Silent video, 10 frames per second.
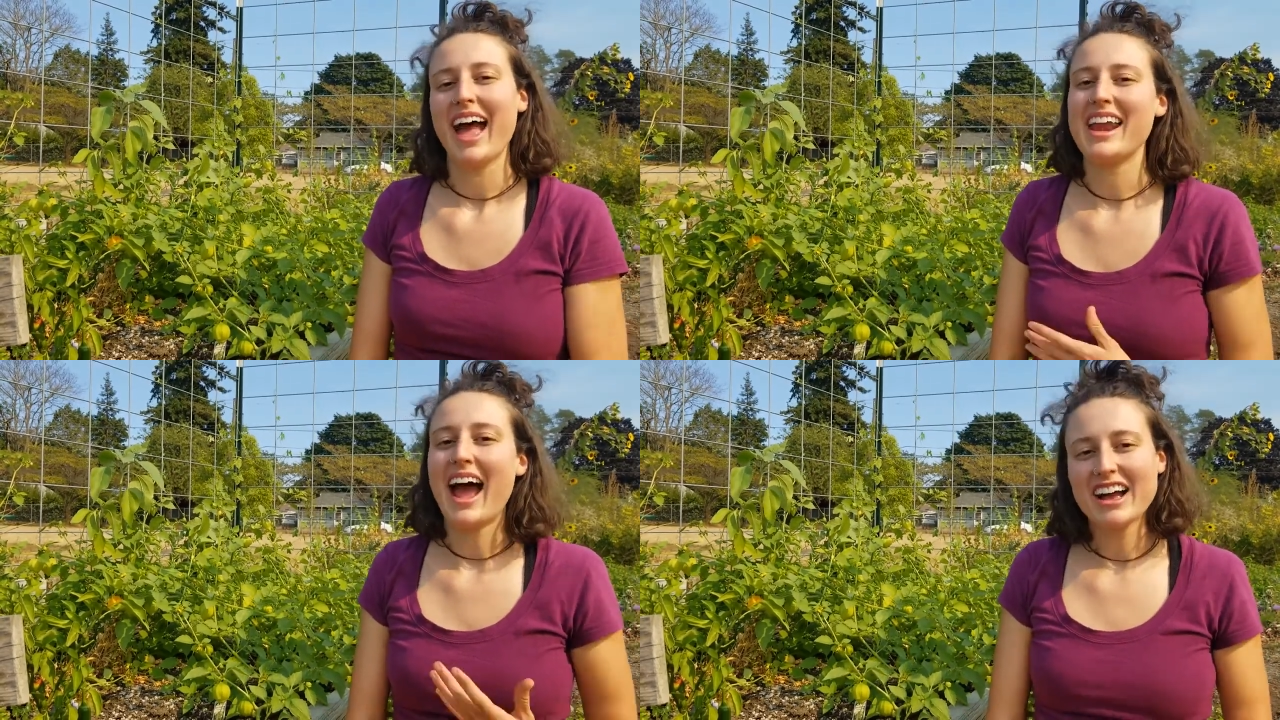
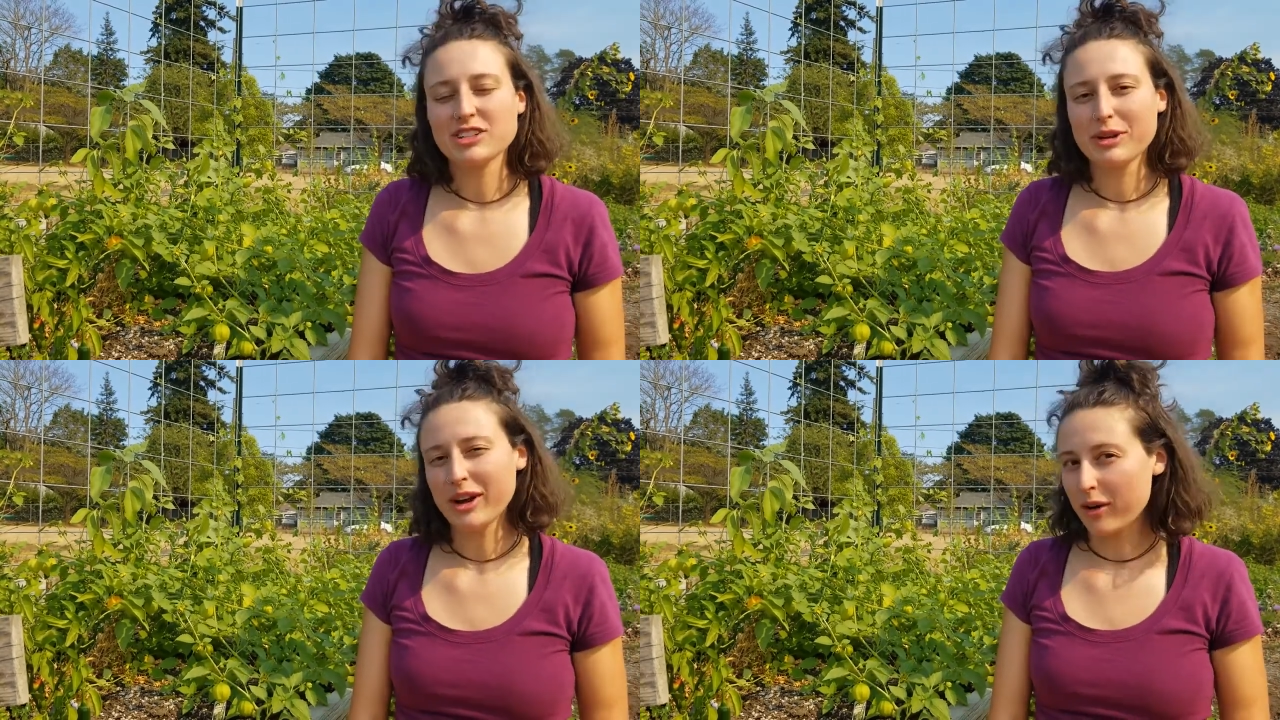And
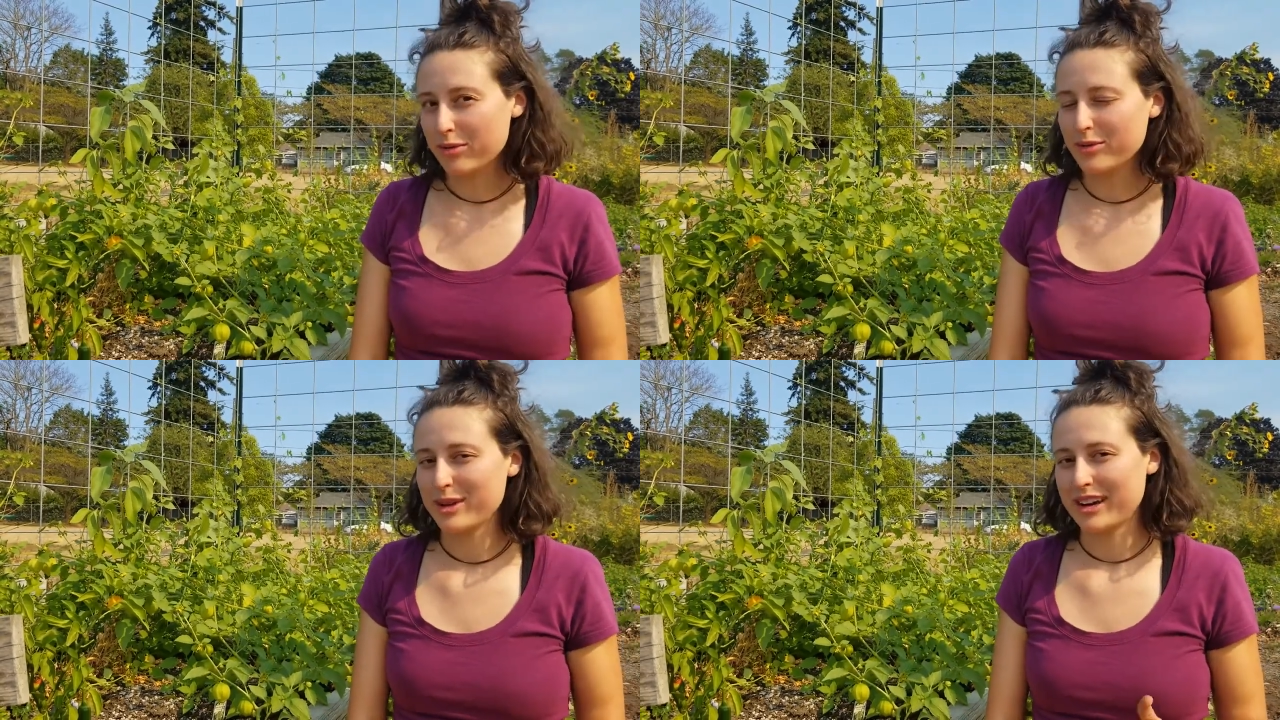as we go
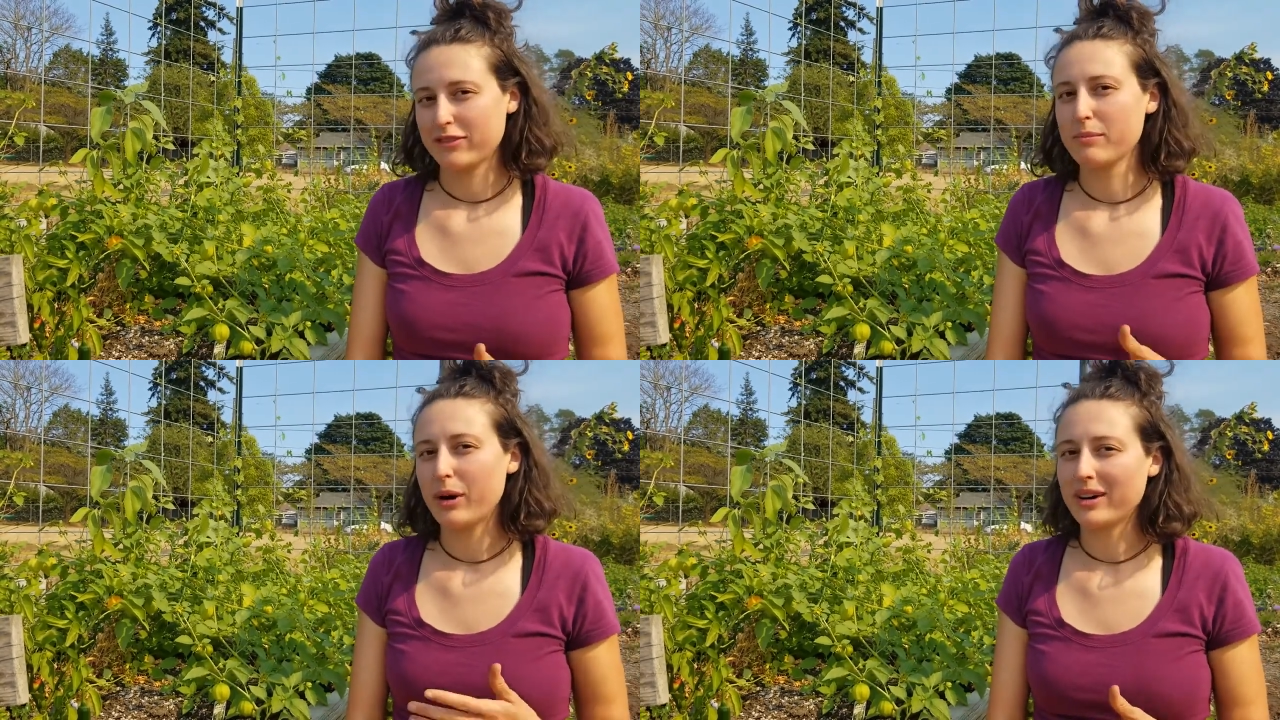through the
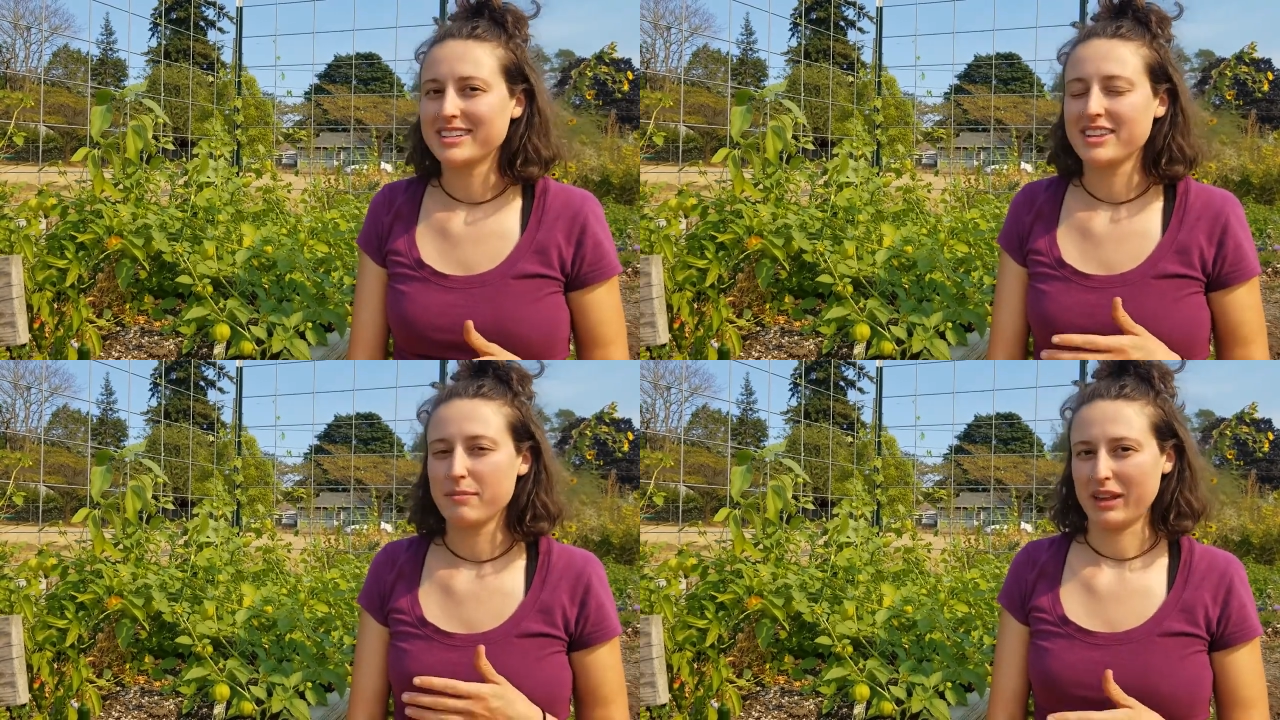different
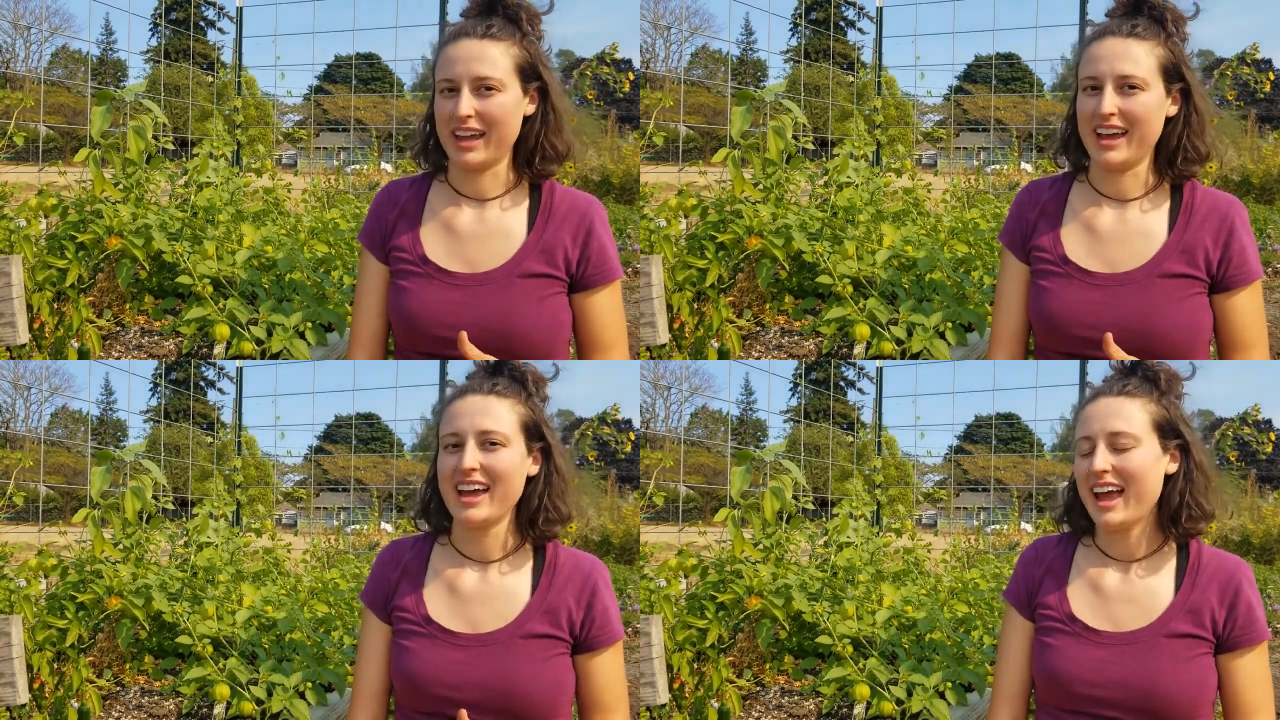parts of the
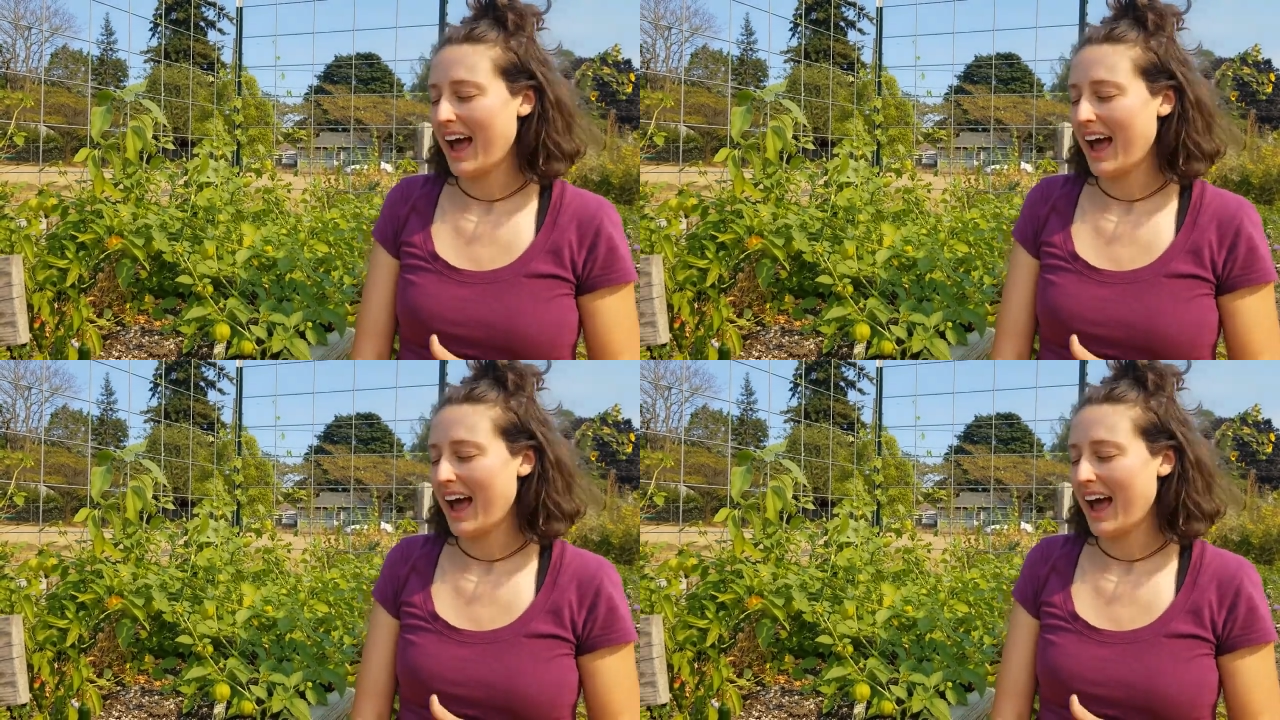plant,